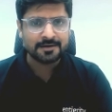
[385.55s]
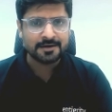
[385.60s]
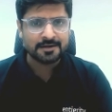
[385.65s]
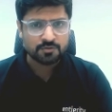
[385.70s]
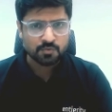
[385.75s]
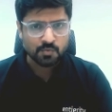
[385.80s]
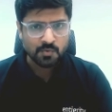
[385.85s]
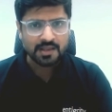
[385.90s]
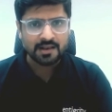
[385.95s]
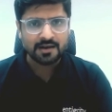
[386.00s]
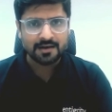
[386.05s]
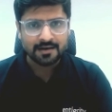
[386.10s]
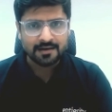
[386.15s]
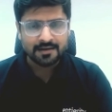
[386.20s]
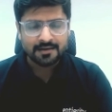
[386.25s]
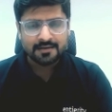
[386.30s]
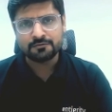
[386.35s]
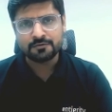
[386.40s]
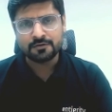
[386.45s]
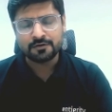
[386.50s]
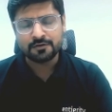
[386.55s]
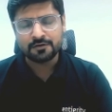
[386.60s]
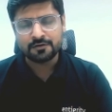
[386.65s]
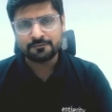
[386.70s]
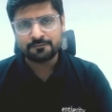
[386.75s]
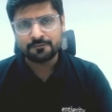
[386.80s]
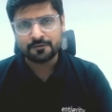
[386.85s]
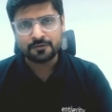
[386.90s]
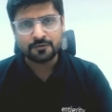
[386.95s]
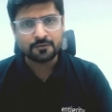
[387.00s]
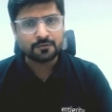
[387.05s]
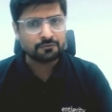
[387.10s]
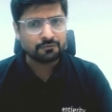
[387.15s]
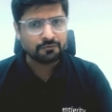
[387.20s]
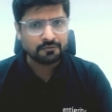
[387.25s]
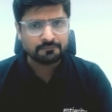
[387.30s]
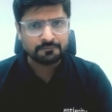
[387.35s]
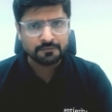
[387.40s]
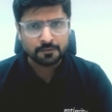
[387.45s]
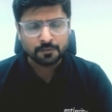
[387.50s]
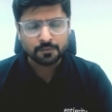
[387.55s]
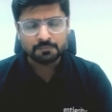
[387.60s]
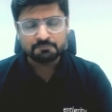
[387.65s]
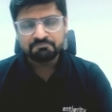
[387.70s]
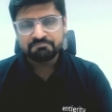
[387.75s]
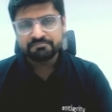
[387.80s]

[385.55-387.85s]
as well uh, for you to review.